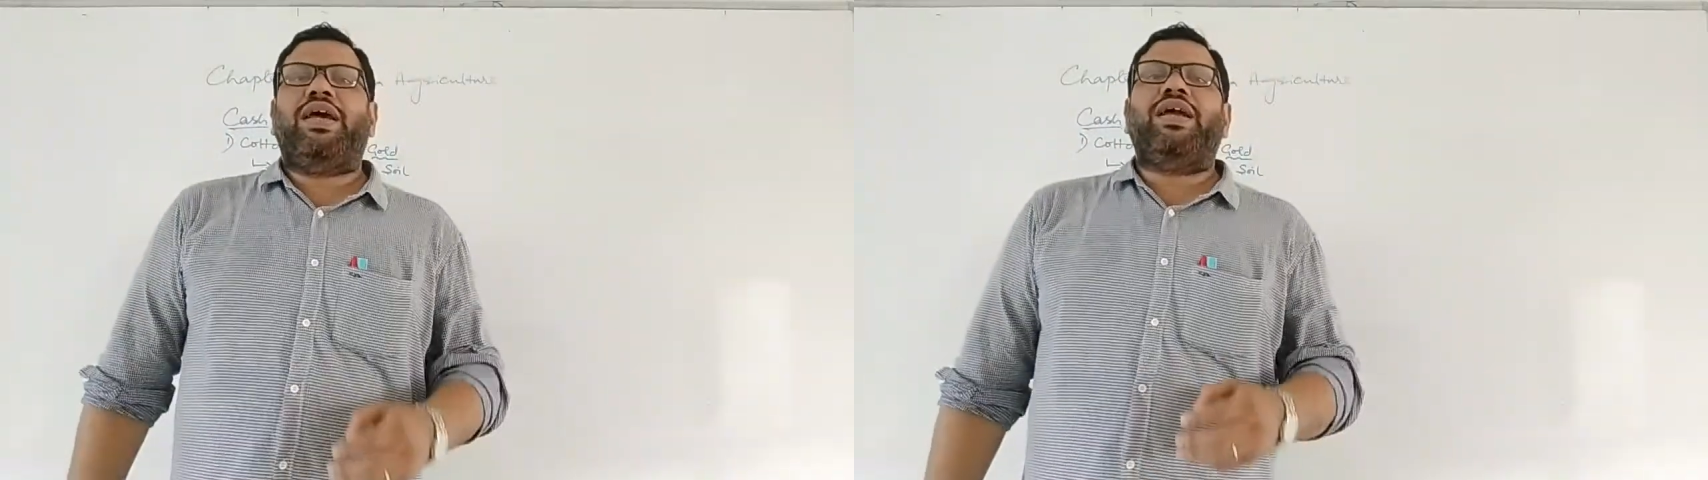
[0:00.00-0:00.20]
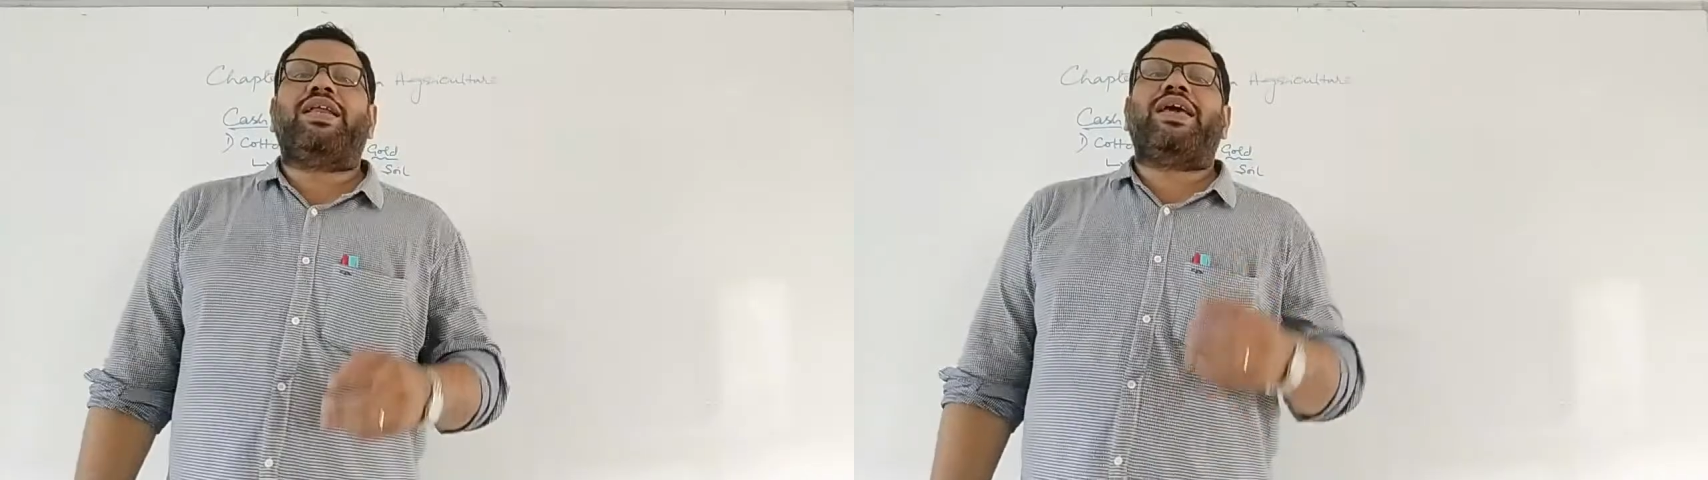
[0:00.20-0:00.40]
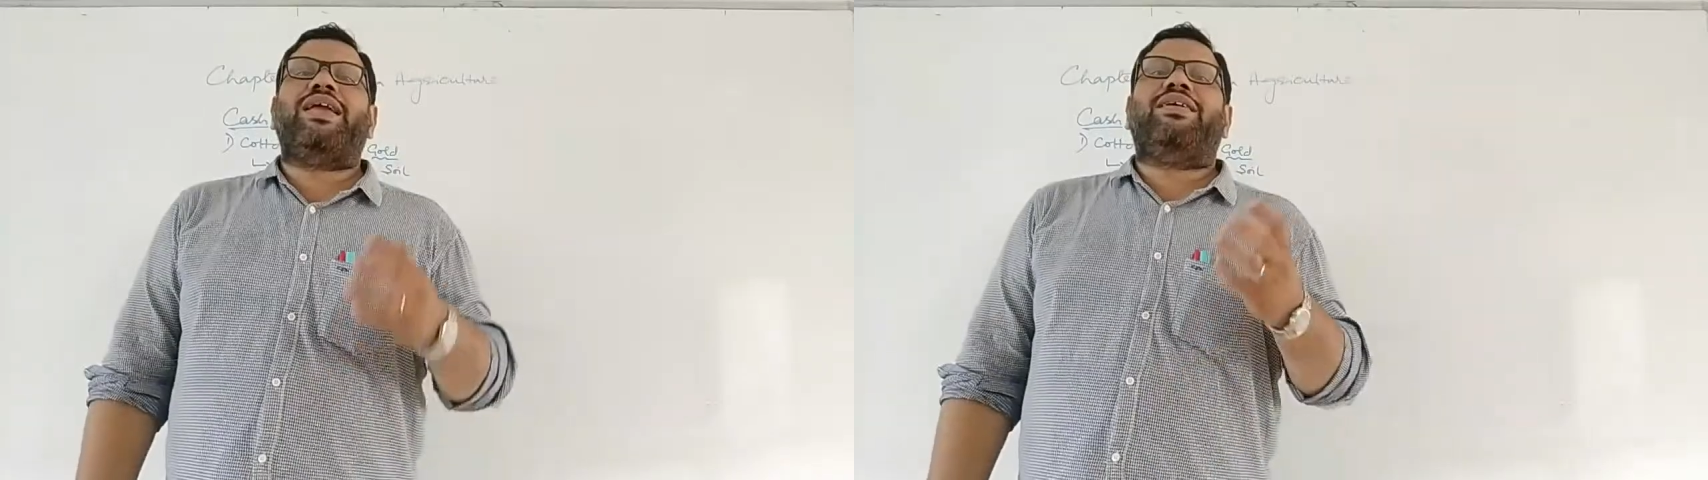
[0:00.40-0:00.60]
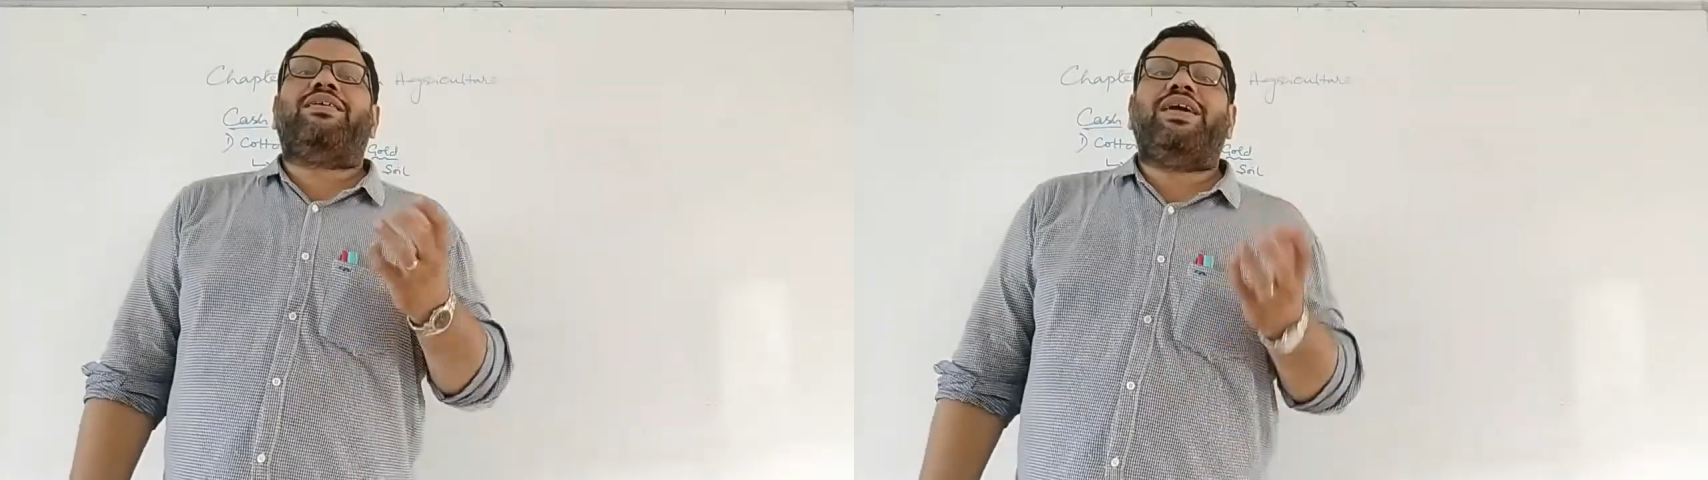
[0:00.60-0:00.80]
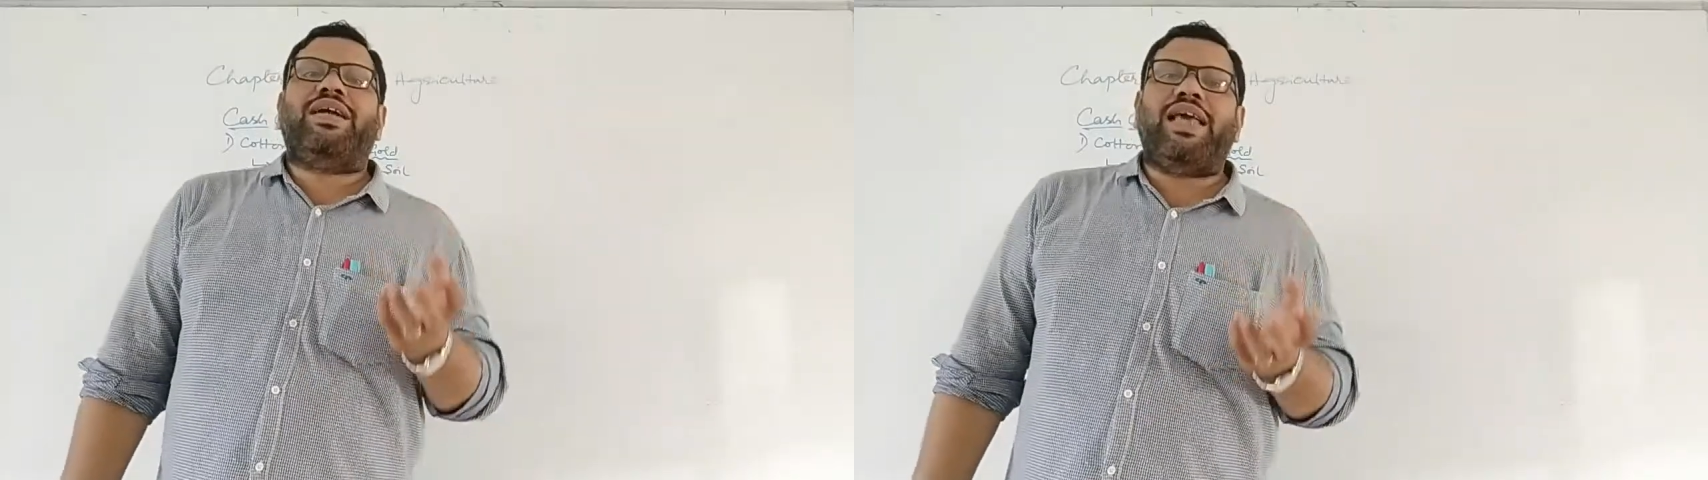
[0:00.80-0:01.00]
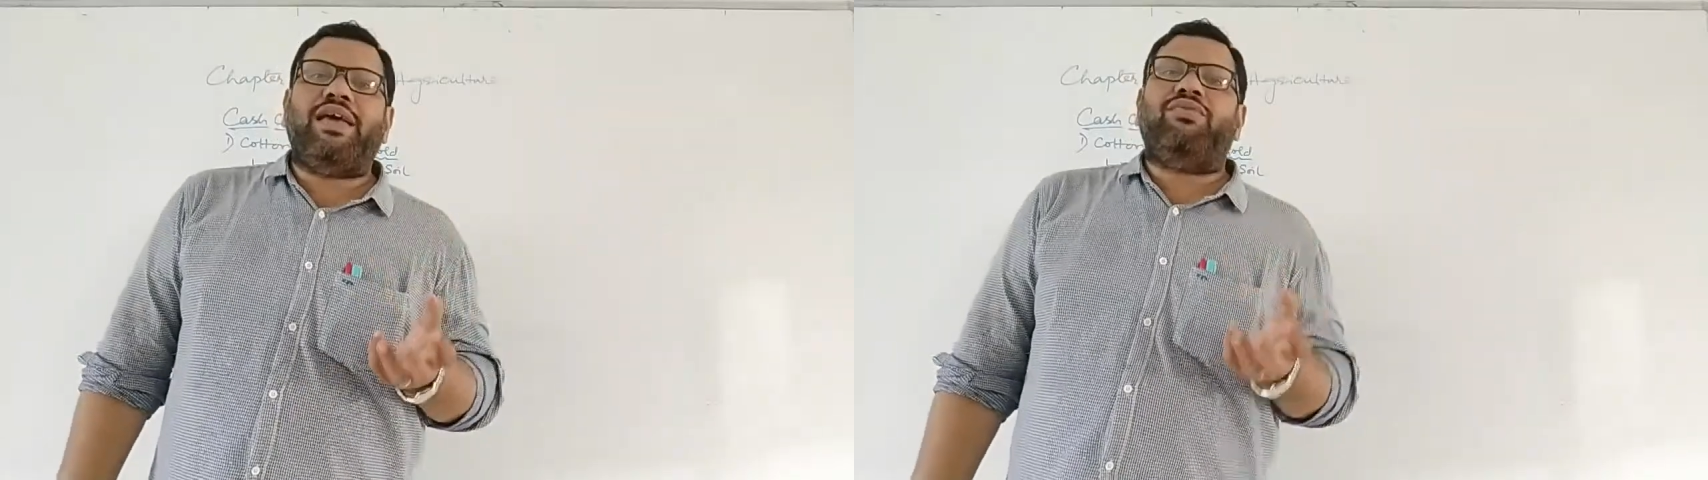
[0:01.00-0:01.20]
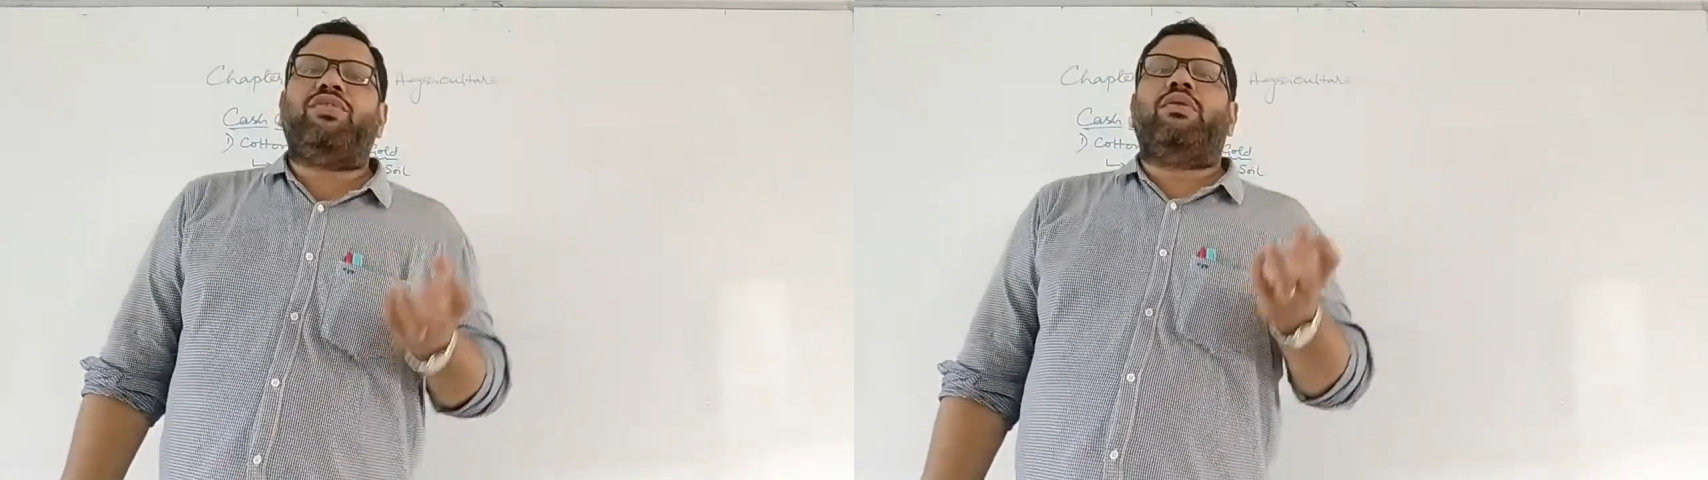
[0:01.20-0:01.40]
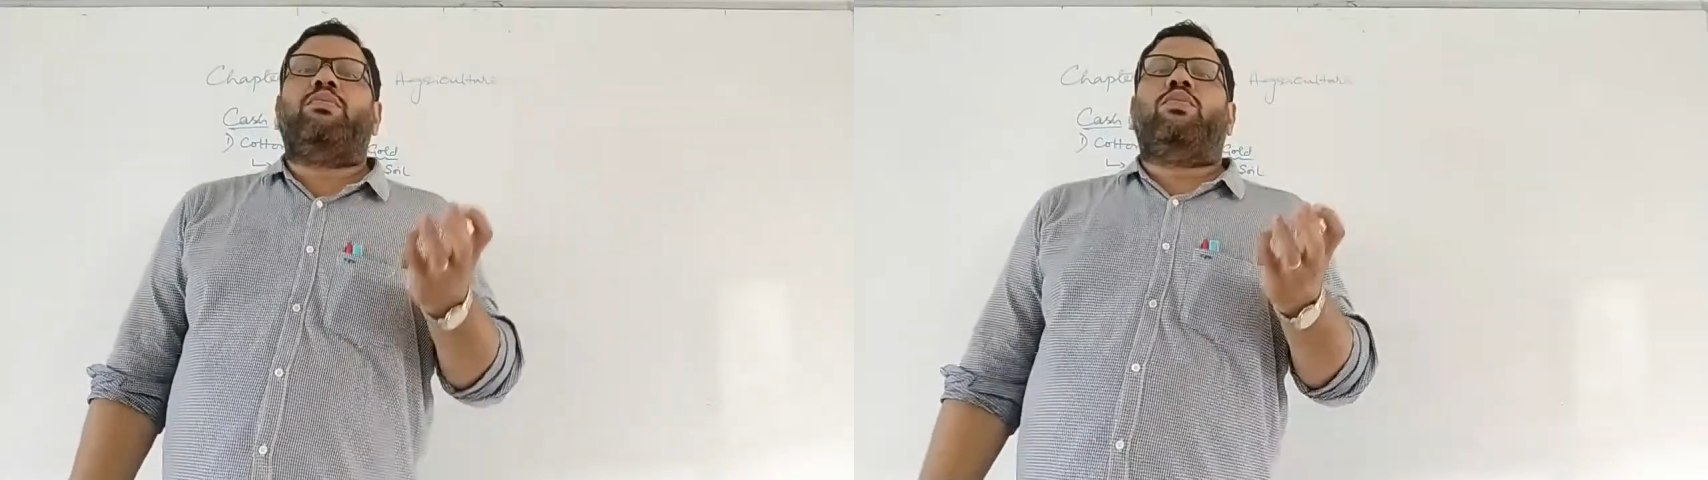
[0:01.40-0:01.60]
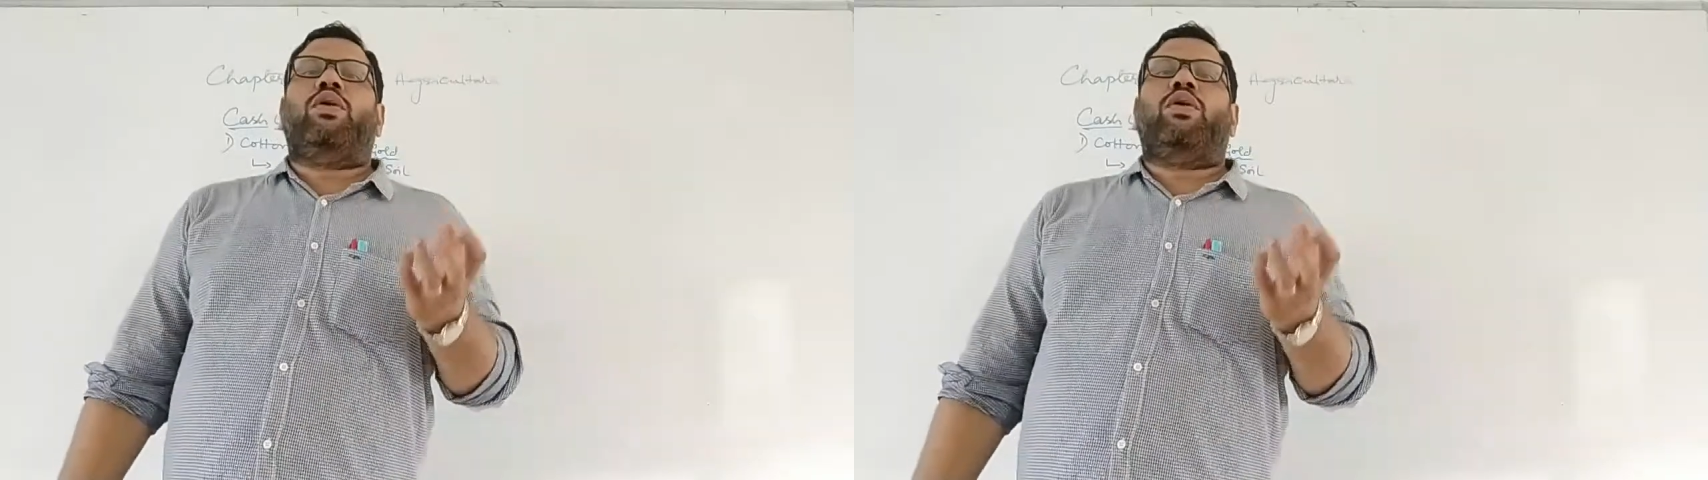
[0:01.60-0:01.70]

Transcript: it can retain the